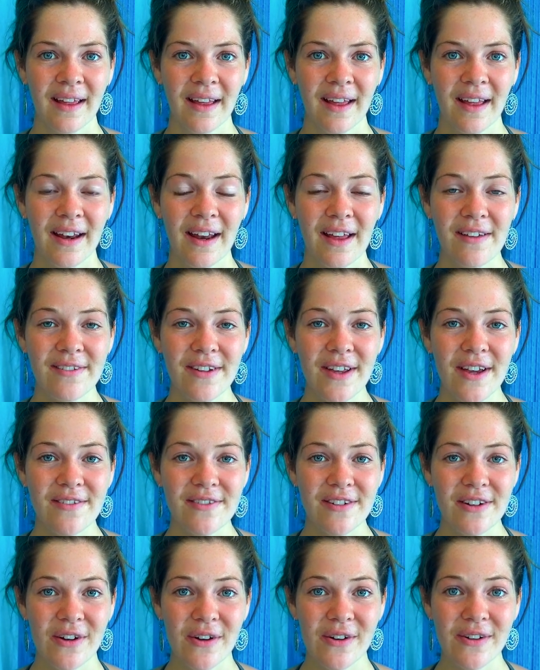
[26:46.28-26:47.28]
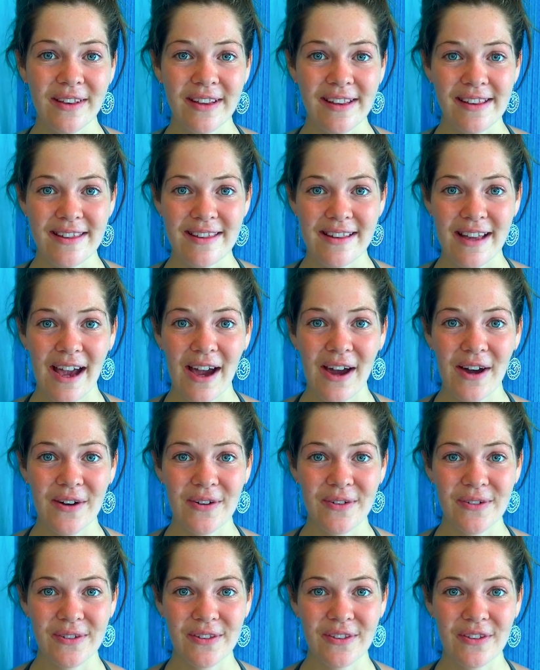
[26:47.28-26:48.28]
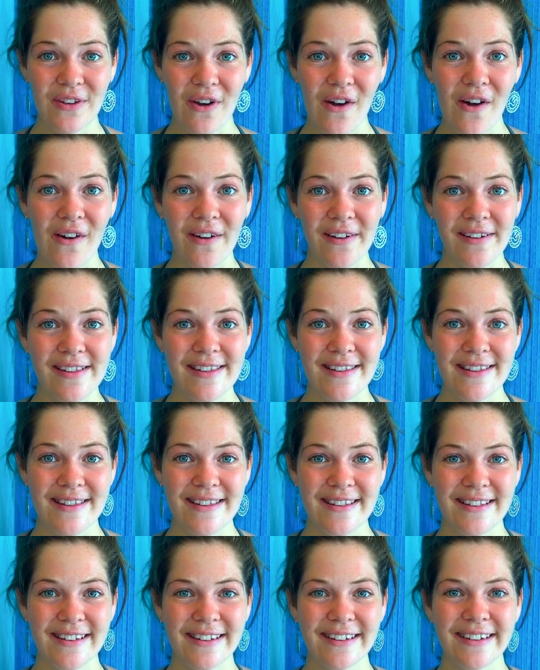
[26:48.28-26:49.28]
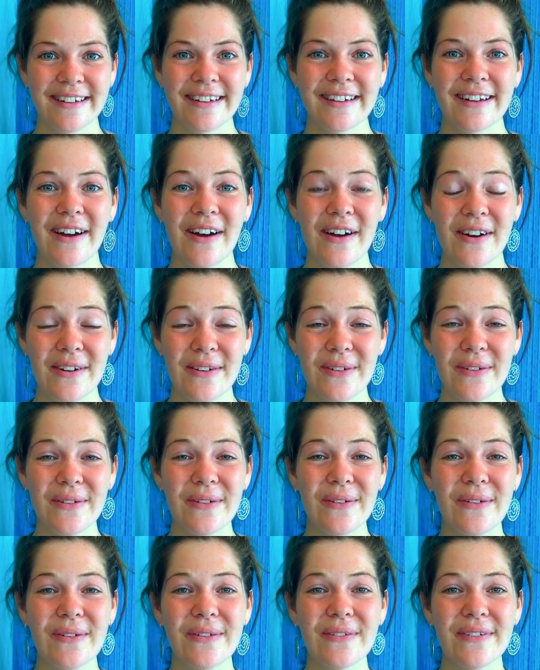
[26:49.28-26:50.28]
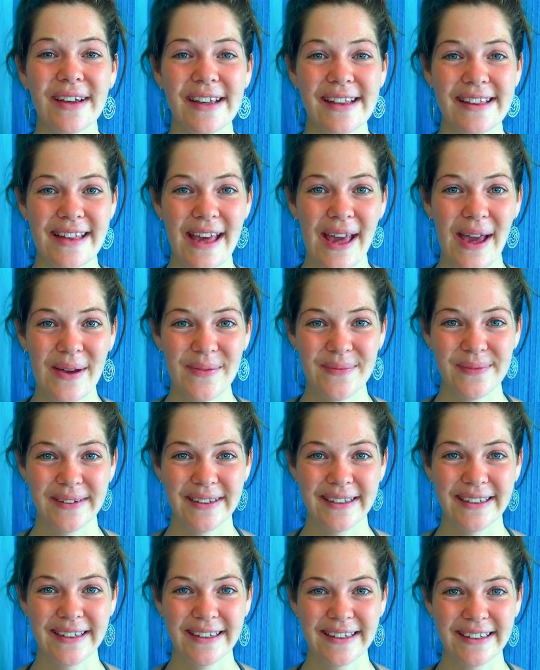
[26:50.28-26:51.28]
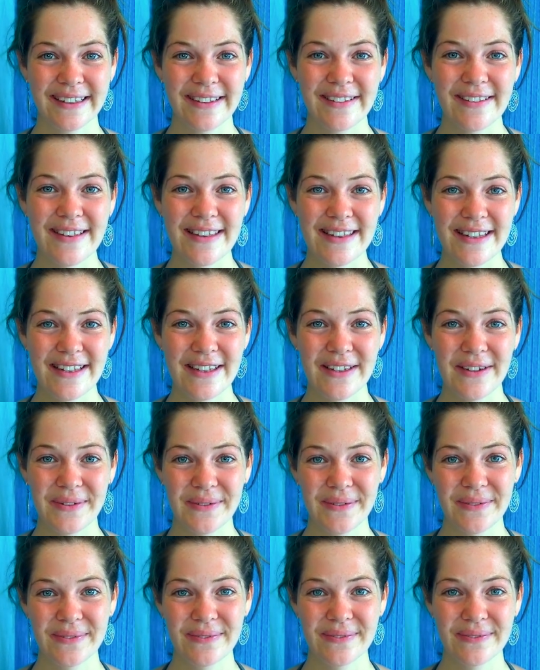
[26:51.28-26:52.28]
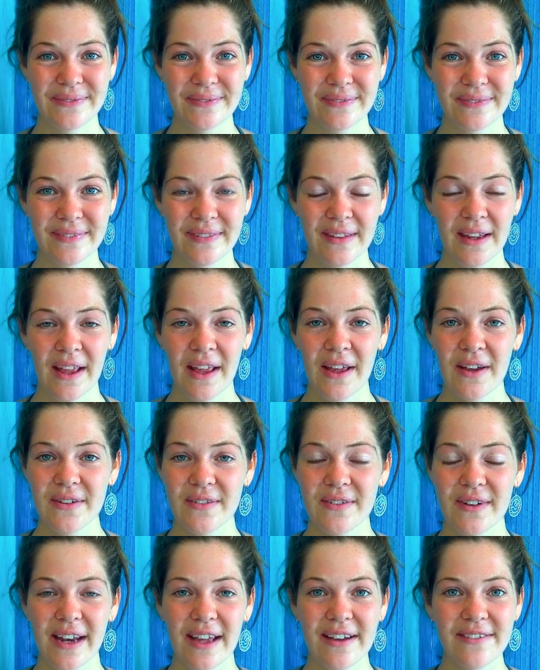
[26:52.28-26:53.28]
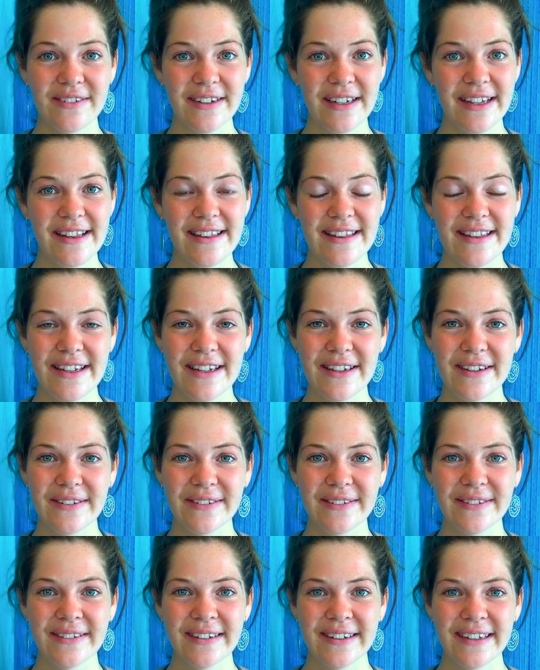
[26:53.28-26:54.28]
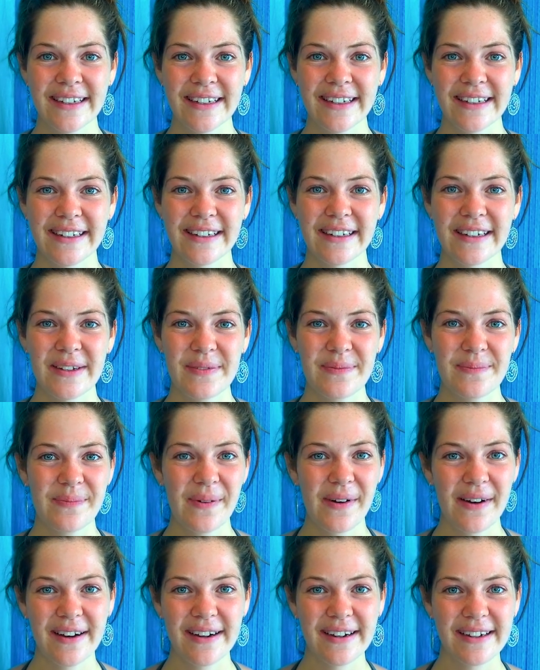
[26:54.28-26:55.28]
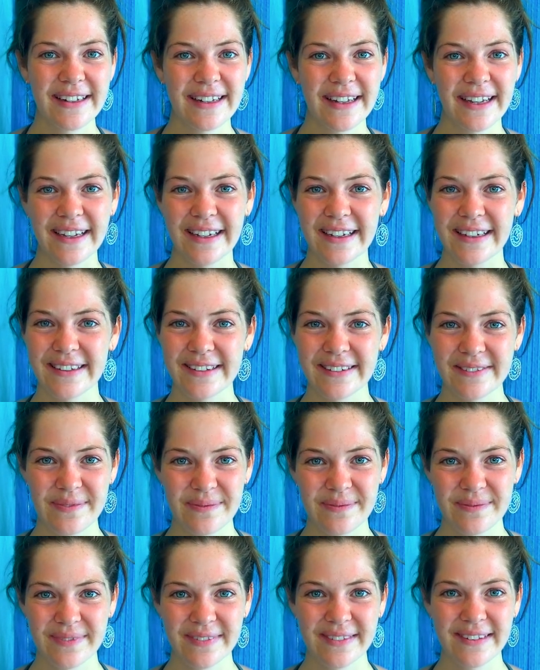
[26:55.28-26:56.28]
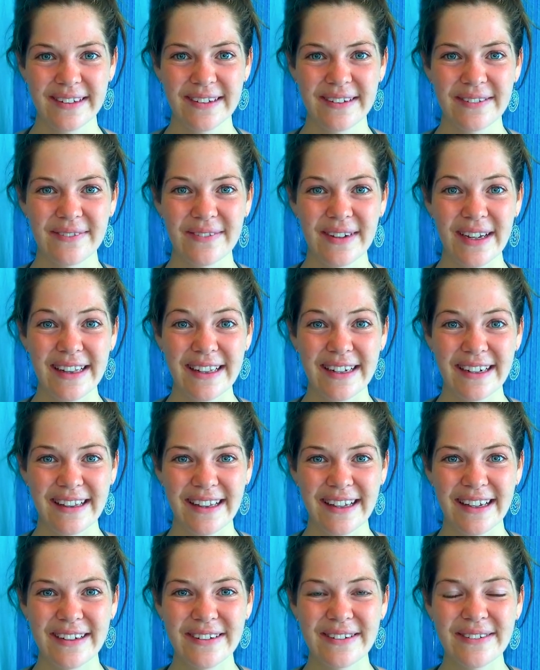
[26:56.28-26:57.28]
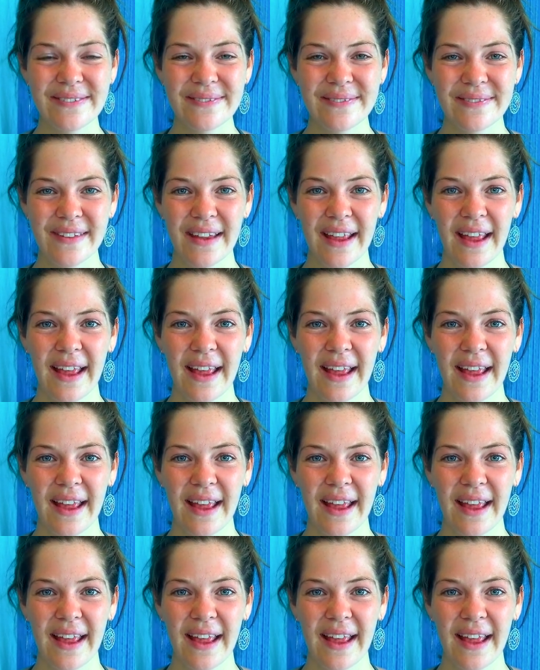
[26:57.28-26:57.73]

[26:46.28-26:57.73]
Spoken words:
And have you ever noticed how dogs are always happy to see you? Whenever they see you, they bark, they wig their tail,